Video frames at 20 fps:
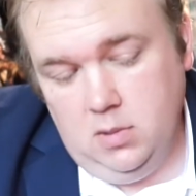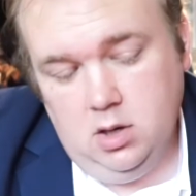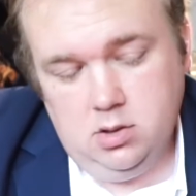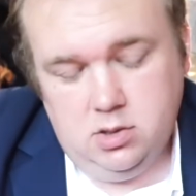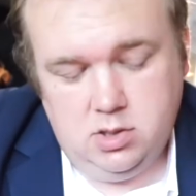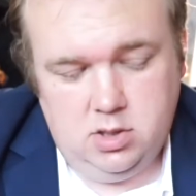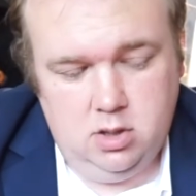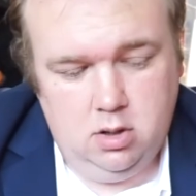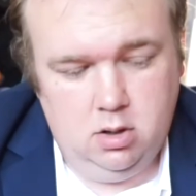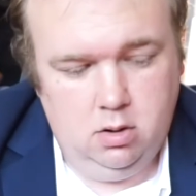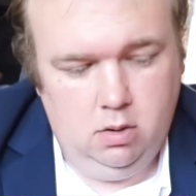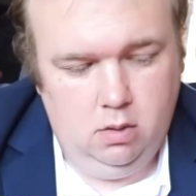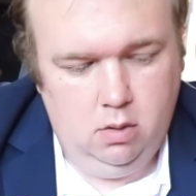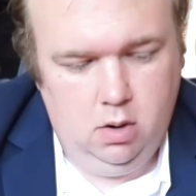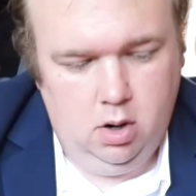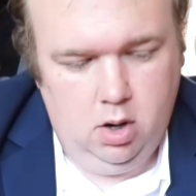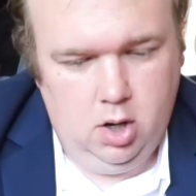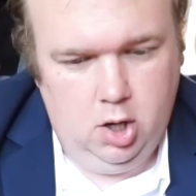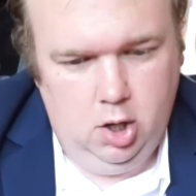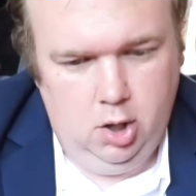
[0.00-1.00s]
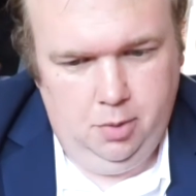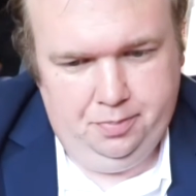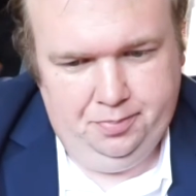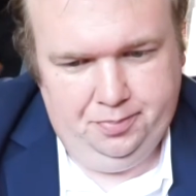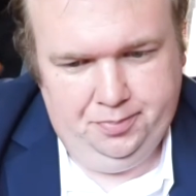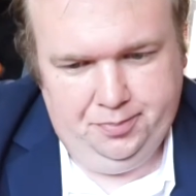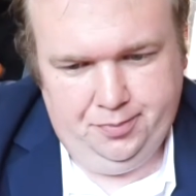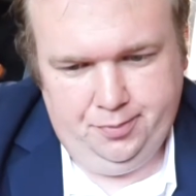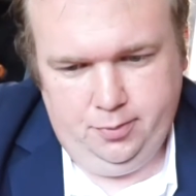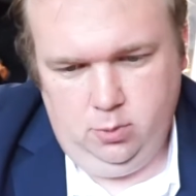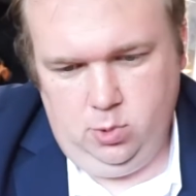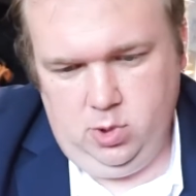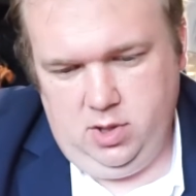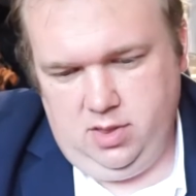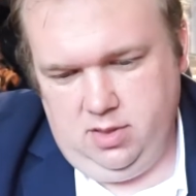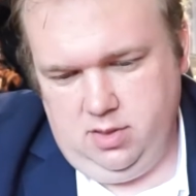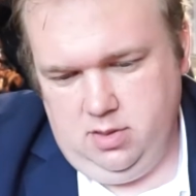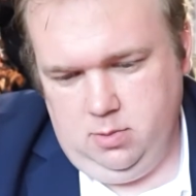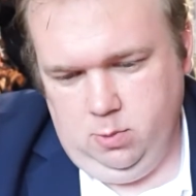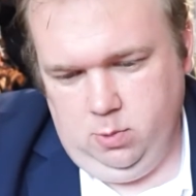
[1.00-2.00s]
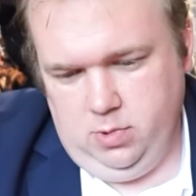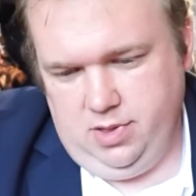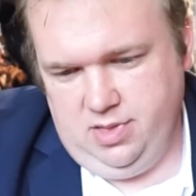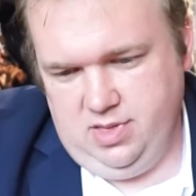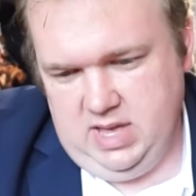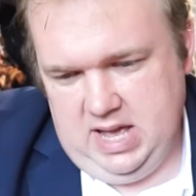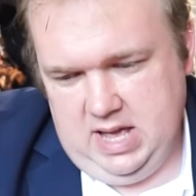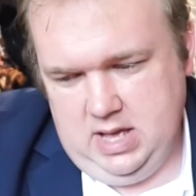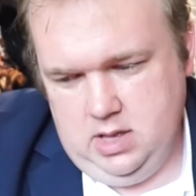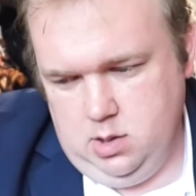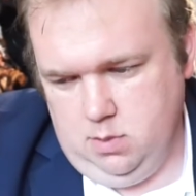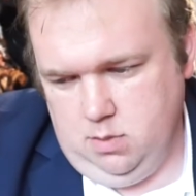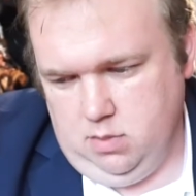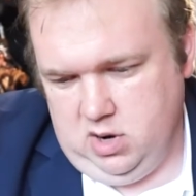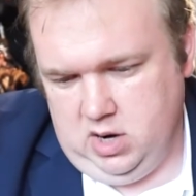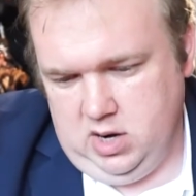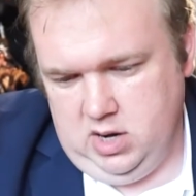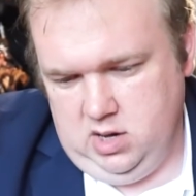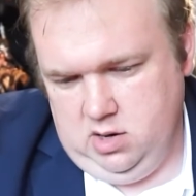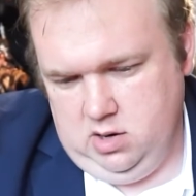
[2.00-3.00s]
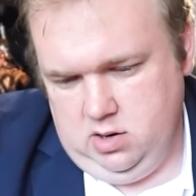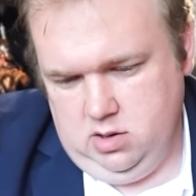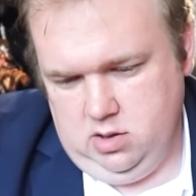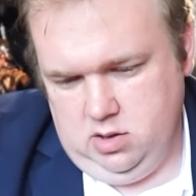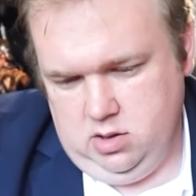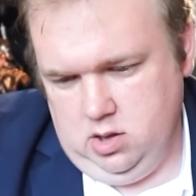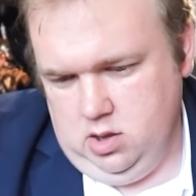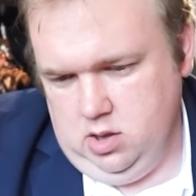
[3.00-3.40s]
So with that in mind,